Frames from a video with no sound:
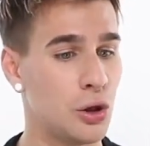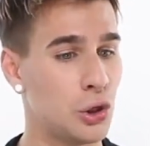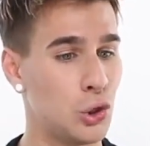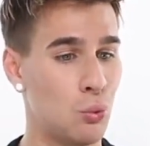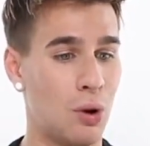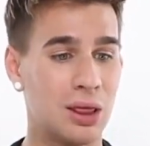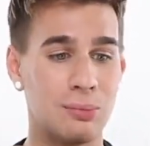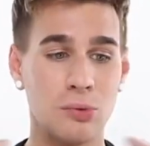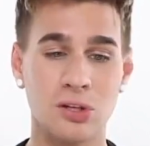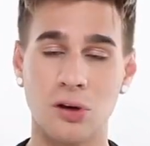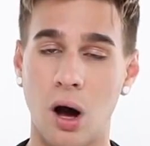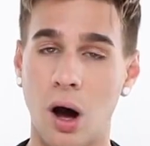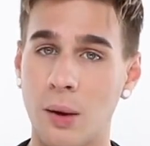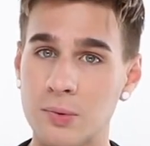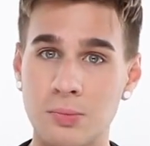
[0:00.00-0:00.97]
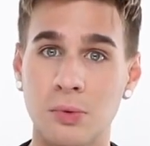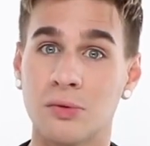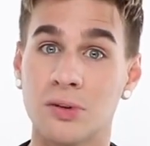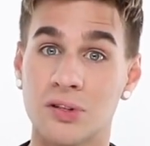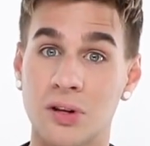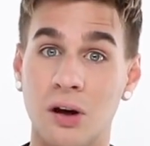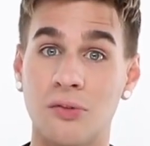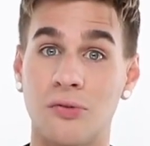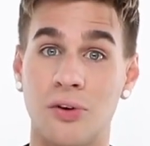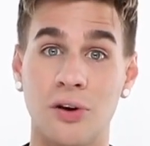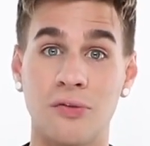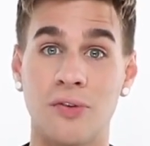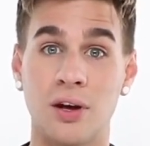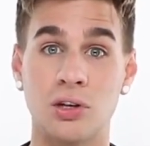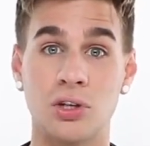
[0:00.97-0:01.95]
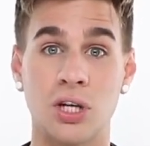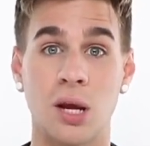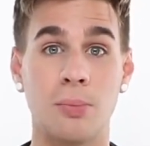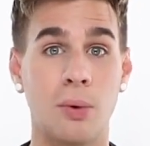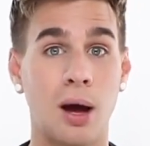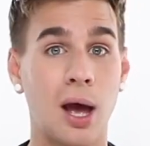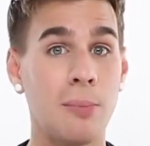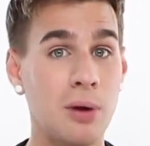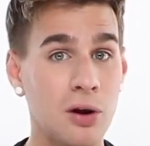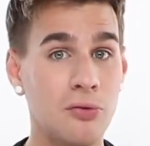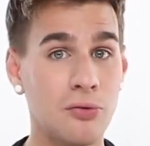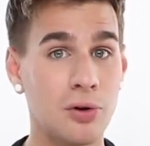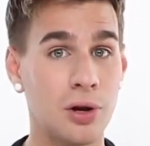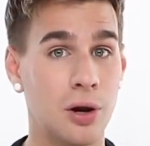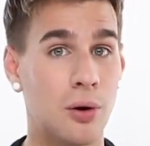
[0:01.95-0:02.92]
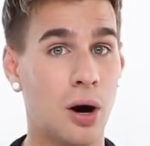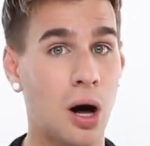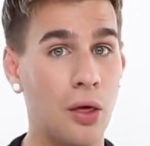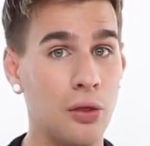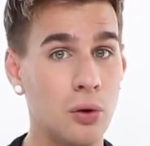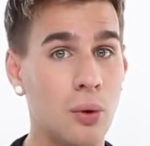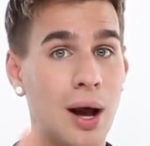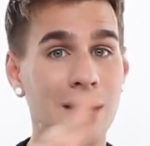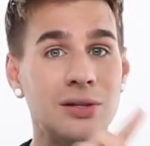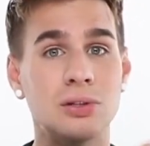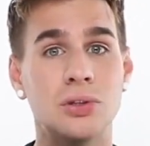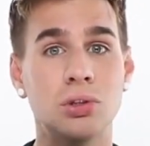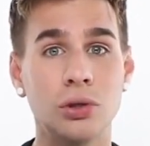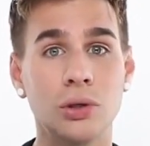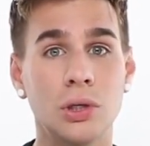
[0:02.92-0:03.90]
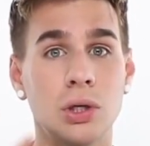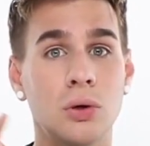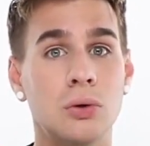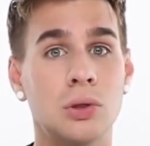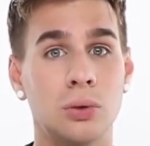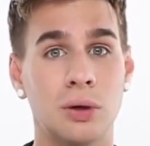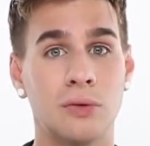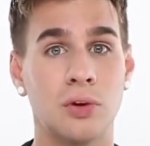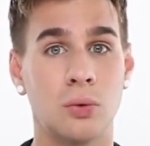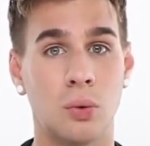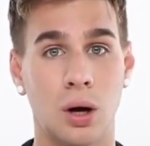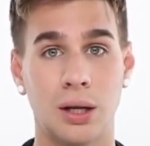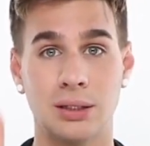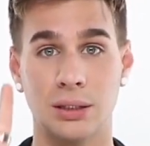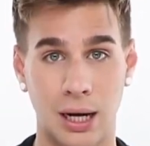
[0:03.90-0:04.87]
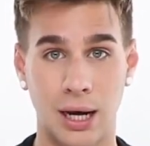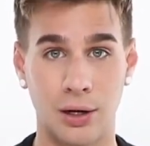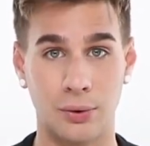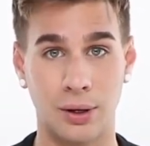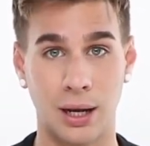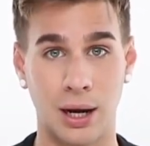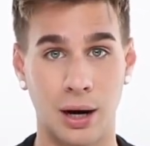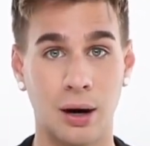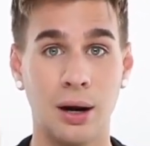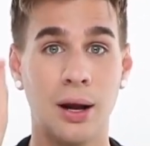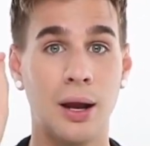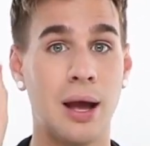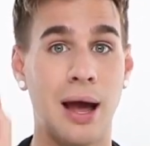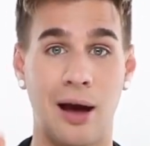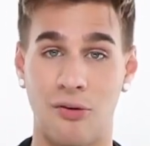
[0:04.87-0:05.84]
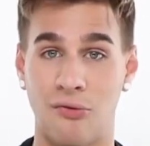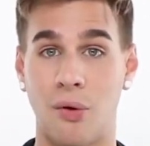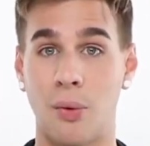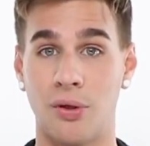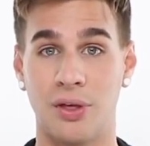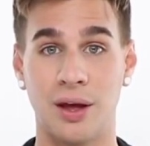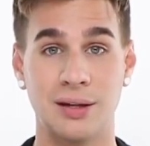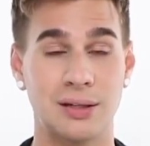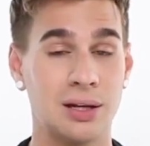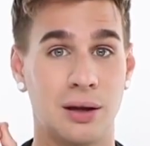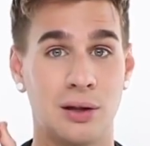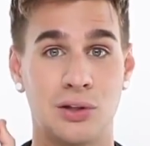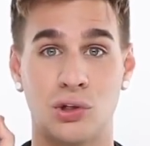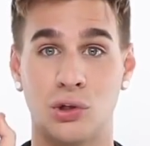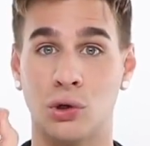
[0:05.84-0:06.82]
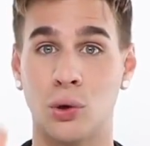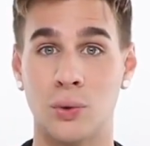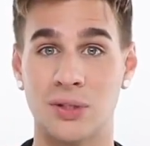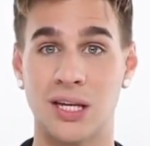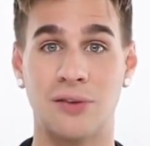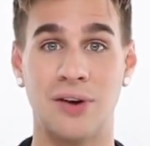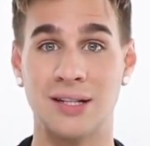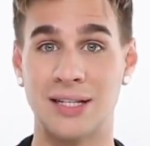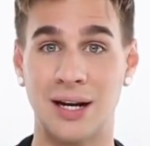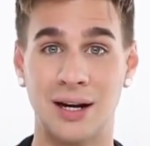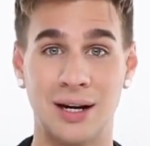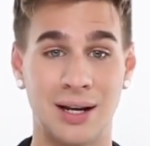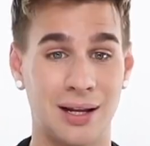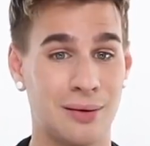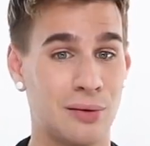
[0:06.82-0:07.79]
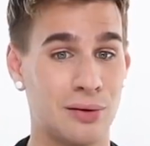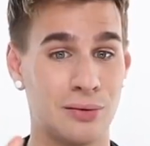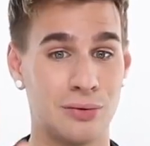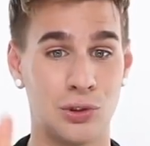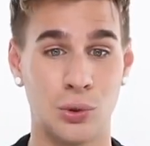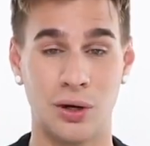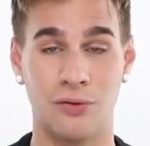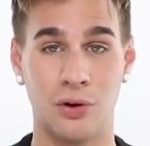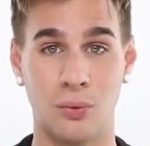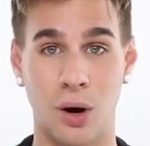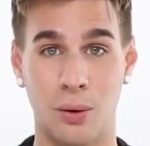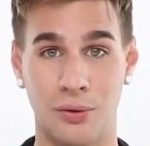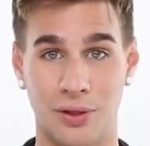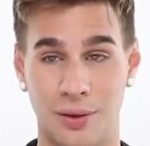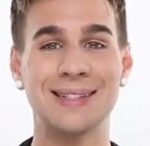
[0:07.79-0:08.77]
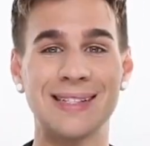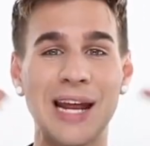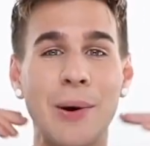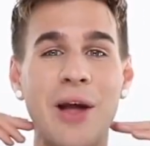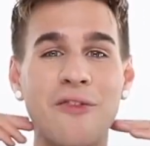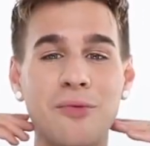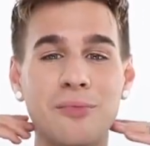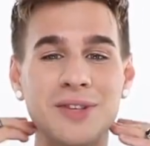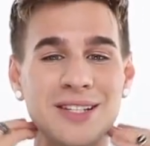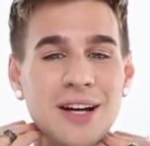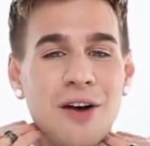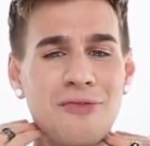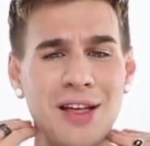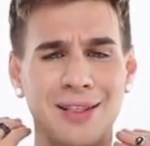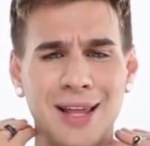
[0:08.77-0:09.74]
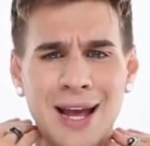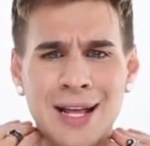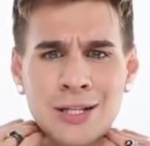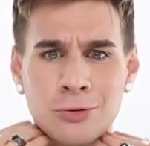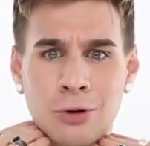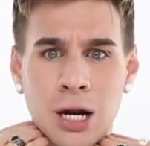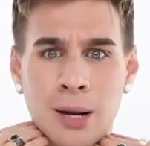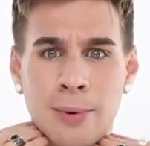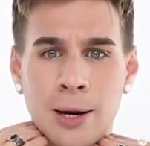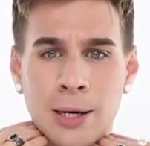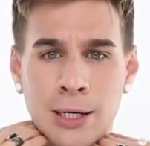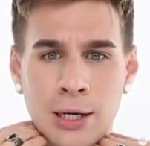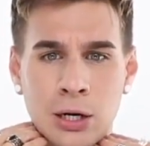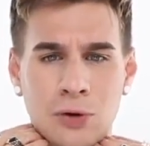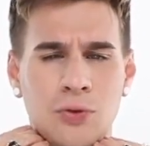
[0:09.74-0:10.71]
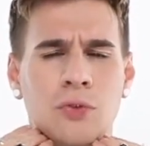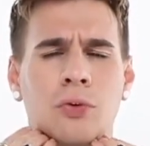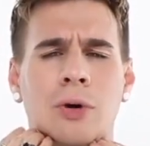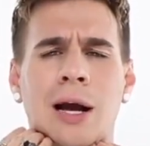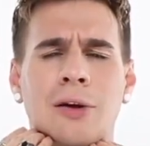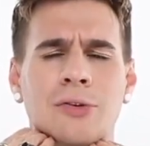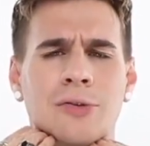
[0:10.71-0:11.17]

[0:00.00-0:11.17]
You want the most optimal result for your face shape? I'm here for you. Otherwise, do you, do whatever you want. I don't care. Have fun with it. It's your own self-identity. Do whatever you want with it. Stay away from stuff that lands right about here if you have a round